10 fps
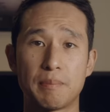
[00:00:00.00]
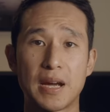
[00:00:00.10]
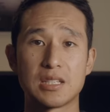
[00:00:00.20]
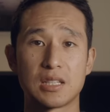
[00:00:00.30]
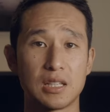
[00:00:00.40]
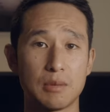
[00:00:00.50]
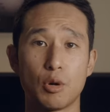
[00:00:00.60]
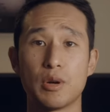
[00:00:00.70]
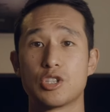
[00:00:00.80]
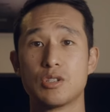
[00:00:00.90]
basically I'm
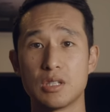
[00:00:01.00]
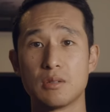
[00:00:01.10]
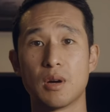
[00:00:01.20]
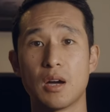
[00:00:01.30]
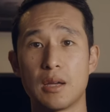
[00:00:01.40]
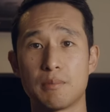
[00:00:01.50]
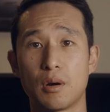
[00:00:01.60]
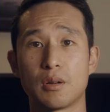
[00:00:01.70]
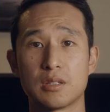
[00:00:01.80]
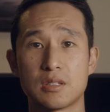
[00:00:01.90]
always shooting my
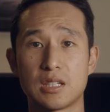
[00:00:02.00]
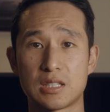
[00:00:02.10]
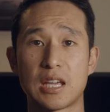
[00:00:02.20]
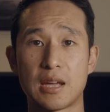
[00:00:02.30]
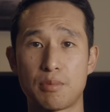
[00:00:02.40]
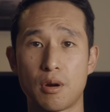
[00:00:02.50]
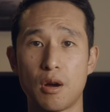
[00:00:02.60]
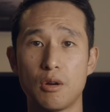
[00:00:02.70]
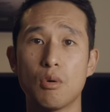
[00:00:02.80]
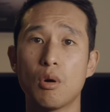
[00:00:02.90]
Pocket six K
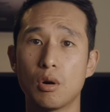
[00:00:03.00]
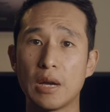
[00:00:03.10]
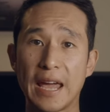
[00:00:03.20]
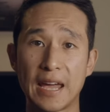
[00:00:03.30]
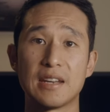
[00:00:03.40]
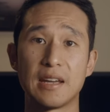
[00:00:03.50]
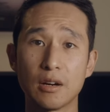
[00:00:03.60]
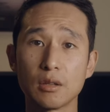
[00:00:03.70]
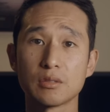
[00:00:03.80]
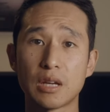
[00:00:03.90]
Pro
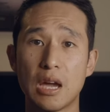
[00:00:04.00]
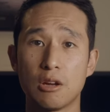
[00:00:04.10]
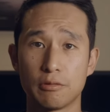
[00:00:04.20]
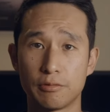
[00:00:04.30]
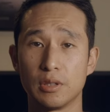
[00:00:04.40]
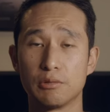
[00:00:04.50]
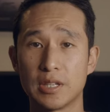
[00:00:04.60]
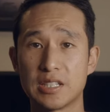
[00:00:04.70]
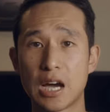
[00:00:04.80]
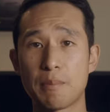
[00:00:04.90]
handheld, fully
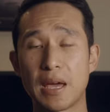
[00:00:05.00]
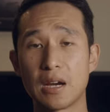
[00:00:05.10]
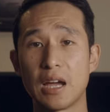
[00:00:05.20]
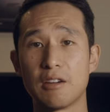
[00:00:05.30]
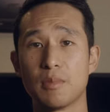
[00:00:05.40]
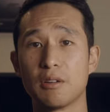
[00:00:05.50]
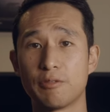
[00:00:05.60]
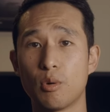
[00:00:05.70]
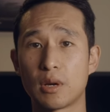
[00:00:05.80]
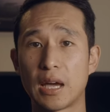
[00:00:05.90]
rigged up, and I have my
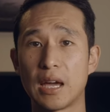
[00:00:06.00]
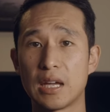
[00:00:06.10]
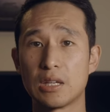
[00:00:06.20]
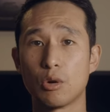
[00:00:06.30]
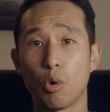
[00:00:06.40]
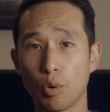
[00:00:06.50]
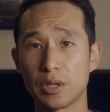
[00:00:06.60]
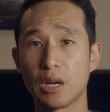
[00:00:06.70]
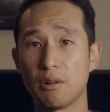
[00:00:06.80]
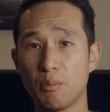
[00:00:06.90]
four K or
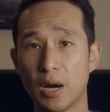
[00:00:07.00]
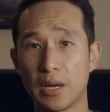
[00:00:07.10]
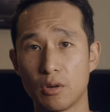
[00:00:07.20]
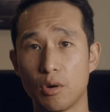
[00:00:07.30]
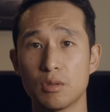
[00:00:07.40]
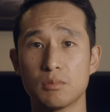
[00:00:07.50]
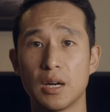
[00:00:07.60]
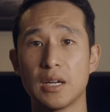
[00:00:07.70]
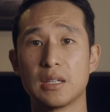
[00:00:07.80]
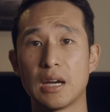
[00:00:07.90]
the O M one on
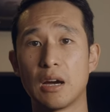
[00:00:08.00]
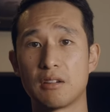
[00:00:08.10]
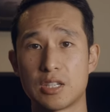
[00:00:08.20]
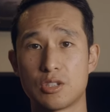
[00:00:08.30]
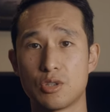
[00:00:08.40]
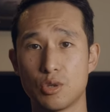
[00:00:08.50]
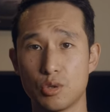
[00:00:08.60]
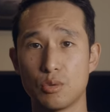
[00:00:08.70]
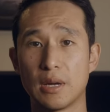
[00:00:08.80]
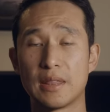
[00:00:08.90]
my R S
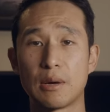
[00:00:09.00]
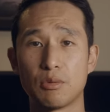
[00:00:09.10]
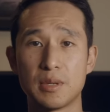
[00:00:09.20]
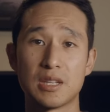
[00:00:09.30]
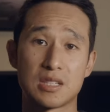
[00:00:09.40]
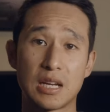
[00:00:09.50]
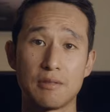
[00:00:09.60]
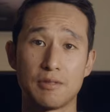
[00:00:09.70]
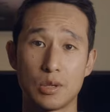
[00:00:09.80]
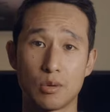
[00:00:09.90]
two, and that will be the
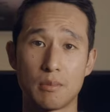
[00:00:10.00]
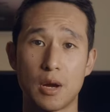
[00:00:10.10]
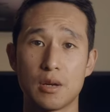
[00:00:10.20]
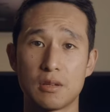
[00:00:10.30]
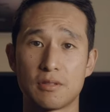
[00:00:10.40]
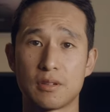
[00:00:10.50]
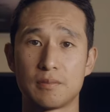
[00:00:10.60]
same for the automotive.